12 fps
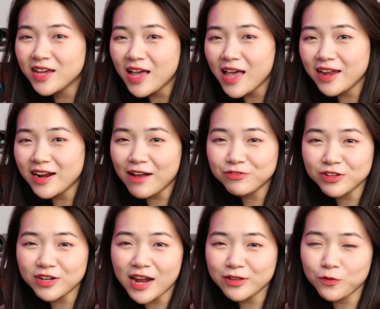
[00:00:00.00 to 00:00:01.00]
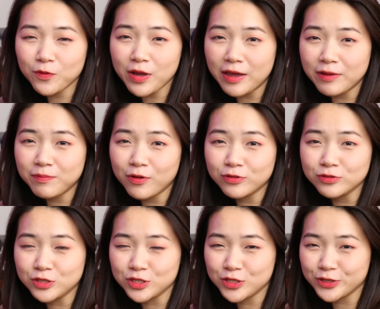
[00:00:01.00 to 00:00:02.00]
And after that, you will be able
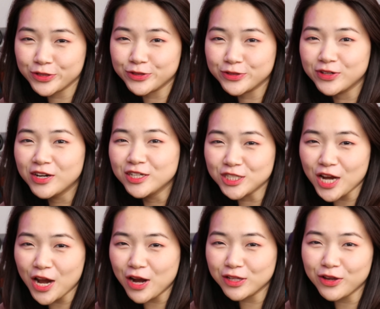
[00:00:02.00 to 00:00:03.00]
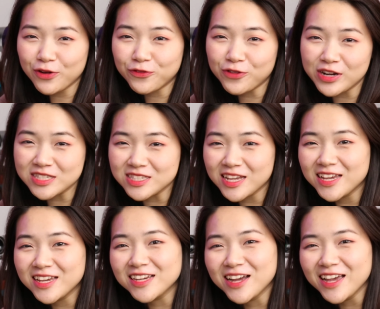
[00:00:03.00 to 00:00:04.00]
to share with your friends
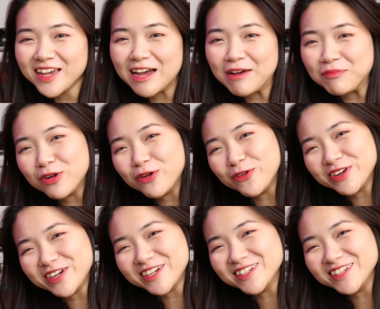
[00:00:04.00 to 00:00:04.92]
saying, hey, I'm a coder.